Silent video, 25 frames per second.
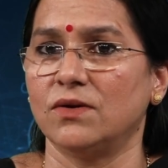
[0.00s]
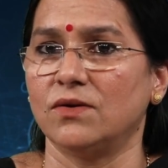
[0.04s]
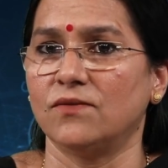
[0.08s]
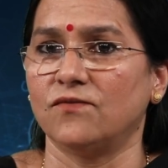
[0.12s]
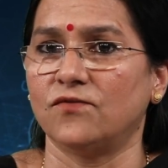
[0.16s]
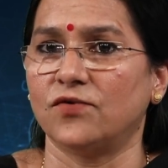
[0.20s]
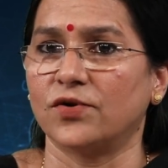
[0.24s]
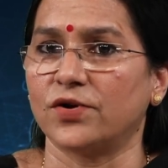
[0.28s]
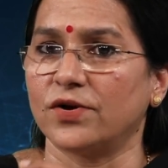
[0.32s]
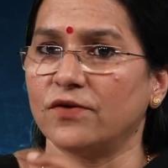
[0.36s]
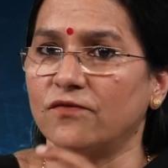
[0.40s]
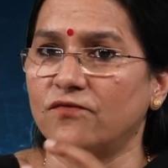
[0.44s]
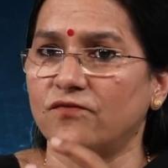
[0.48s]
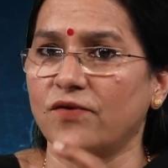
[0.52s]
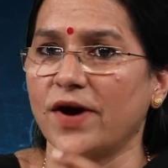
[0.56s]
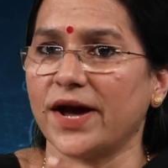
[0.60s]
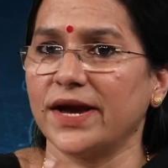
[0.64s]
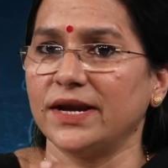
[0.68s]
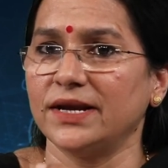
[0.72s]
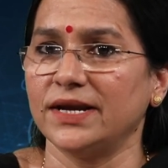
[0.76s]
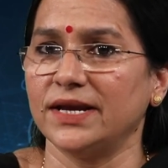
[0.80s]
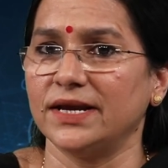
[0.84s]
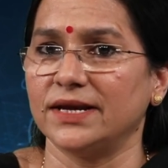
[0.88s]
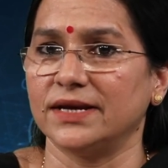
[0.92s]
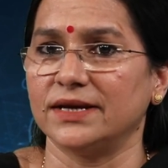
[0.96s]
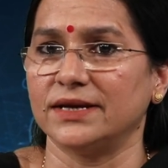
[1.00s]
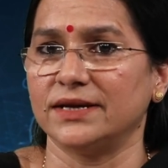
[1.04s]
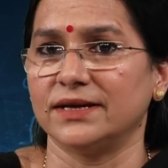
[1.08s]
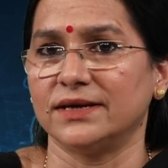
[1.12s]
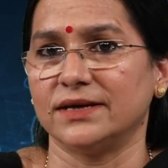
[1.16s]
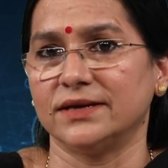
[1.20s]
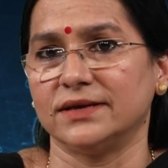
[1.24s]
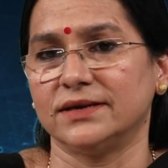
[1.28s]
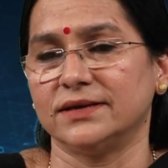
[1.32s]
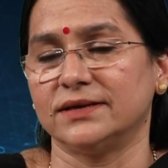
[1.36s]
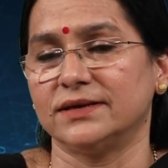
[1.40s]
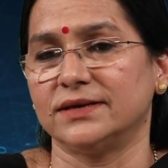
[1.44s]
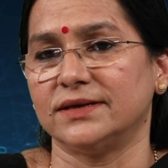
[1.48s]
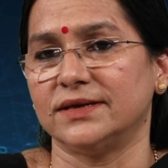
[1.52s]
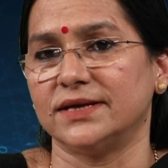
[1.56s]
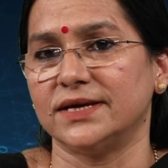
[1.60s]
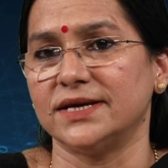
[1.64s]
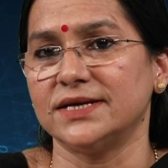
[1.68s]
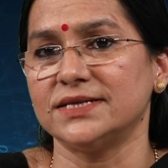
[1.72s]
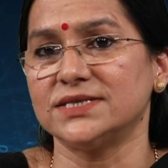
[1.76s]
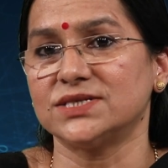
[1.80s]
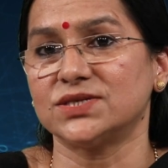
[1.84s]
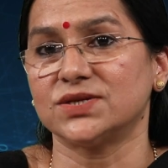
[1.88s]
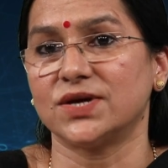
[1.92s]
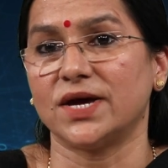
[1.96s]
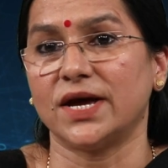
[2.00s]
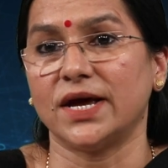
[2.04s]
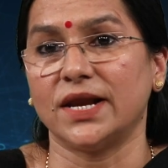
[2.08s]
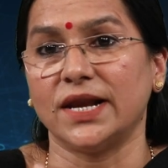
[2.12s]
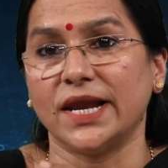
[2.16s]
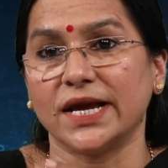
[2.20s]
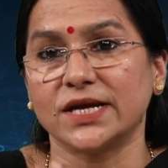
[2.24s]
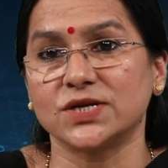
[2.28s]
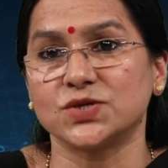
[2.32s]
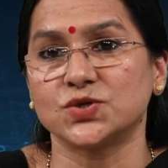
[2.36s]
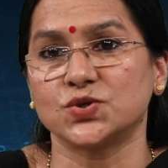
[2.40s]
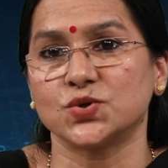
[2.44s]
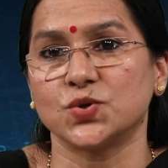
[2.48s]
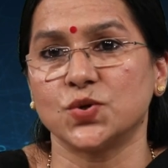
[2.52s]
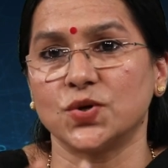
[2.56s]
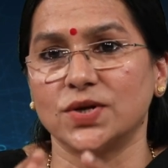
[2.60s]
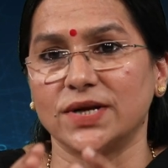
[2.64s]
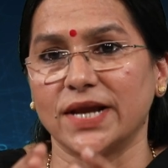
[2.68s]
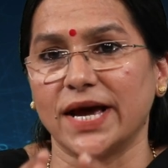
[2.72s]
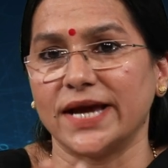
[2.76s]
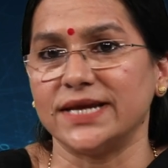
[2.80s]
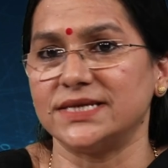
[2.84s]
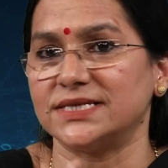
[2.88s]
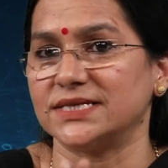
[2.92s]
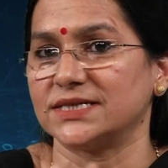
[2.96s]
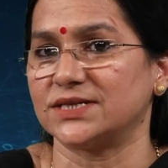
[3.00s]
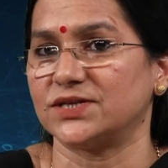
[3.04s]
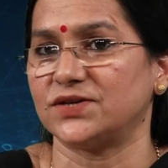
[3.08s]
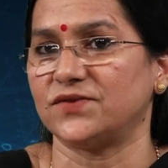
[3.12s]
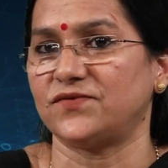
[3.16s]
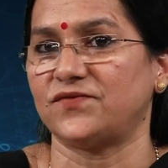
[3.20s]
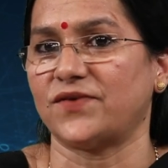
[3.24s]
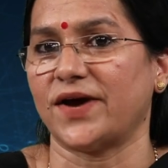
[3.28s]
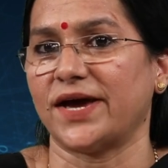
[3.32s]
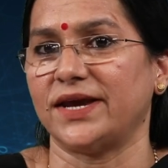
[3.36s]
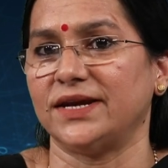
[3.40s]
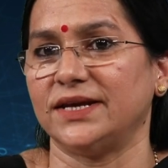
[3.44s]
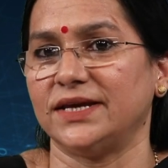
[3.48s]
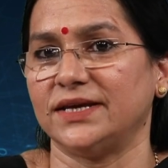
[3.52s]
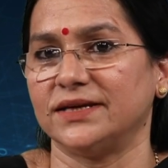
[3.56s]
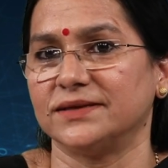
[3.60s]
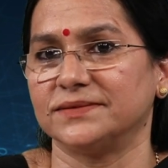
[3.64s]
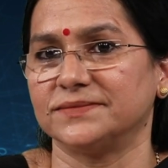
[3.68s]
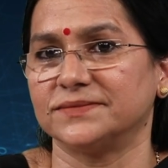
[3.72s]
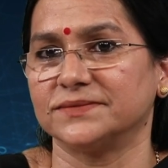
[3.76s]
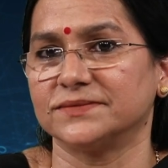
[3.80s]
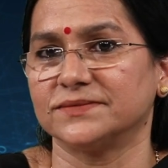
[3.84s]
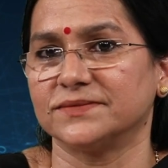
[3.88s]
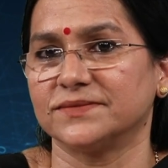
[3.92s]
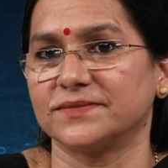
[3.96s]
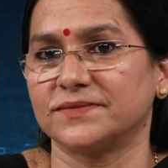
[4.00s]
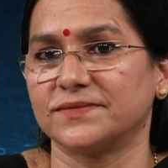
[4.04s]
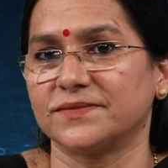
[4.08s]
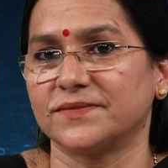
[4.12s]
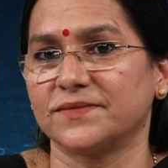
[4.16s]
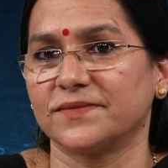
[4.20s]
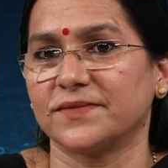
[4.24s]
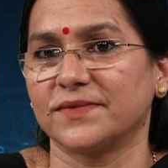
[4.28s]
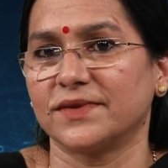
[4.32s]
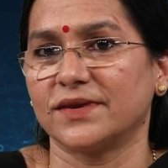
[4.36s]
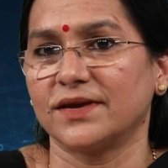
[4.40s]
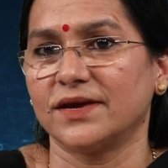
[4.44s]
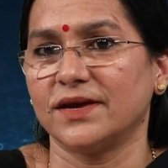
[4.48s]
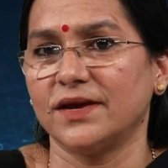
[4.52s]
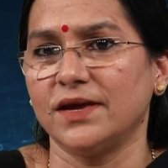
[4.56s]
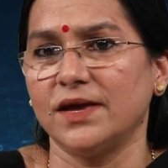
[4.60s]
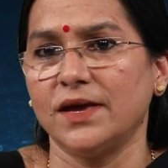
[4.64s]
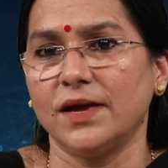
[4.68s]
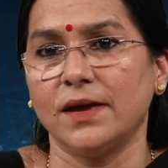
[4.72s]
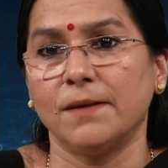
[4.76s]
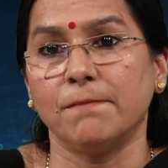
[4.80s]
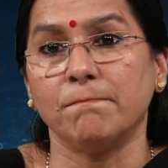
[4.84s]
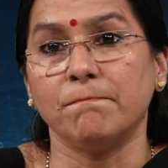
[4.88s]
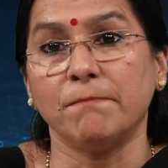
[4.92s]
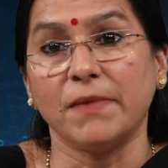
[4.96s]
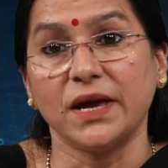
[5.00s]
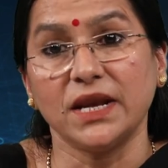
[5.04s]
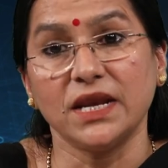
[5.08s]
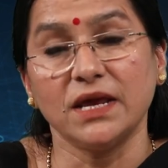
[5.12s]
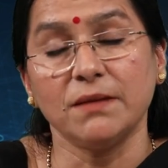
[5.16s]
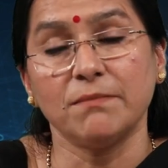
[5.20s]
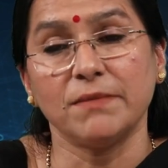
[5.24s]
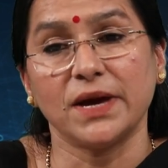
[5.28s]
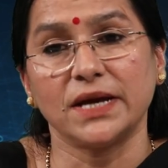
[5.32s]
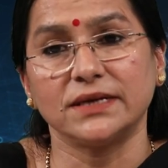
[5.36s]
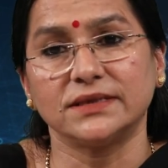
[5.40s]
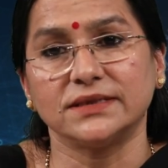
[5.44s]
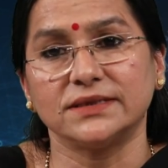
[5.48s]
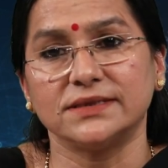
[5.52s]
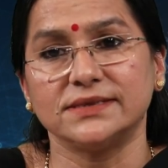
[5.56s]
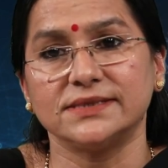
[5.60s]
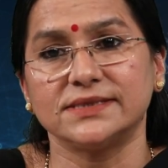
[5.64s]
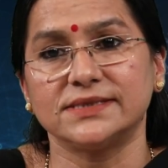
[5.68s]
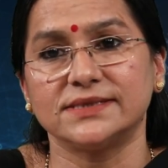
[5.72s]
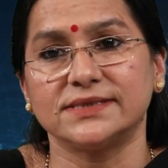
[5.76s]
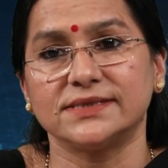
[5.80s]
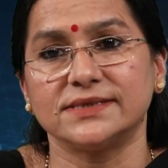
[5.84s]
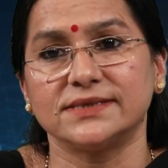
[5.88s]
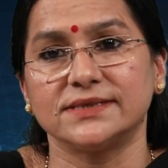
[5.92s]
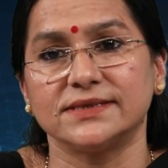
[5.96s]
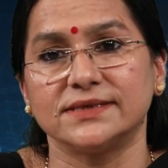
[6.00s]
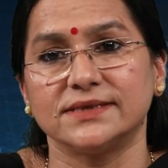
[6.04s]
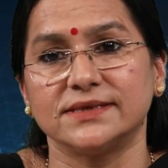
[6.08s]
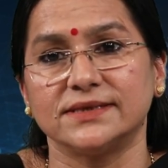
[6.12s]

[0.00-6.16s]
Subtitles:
for refining is electrolytic refining. Many metals,